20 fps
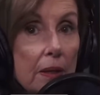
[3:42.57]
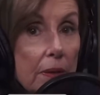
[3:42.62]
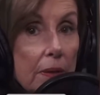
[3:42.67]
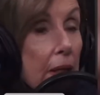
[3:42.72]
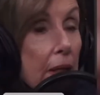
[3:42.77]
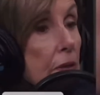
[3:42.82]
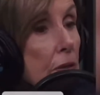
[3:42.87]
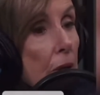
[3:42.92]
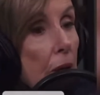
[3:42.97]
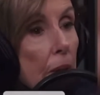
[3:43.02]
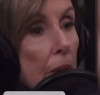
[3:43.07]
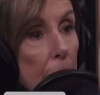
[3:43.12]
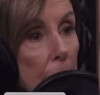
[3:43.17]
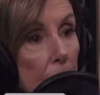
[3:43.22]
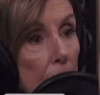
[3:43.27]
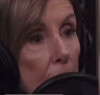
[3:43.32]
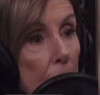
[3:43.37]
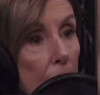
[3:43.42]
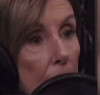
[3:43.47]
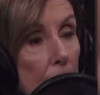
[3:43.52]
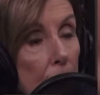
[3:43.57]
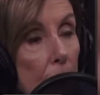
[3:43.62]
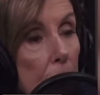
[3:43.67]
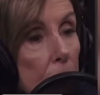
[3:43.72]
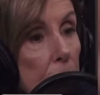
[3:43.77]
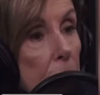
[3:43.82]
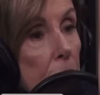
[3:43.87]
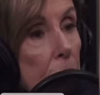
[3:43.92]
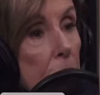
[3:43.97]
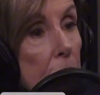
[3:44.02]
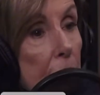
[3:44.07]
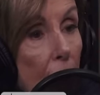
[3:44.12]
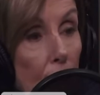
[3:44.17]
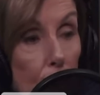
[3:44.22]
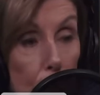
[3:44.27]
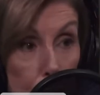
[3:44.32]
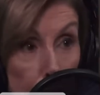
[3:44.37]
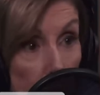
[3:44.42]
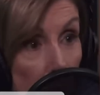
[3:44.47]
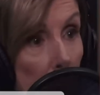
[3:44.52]
That
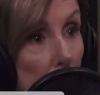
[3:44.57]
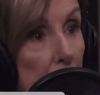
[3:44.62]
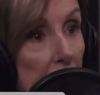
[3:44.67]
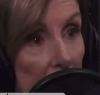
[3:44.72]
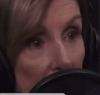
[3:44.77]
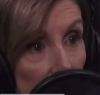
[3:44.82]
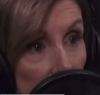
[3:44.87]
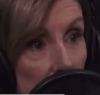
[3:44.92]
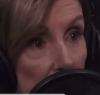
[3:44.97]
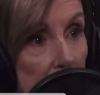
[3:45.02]
Donald Trump would never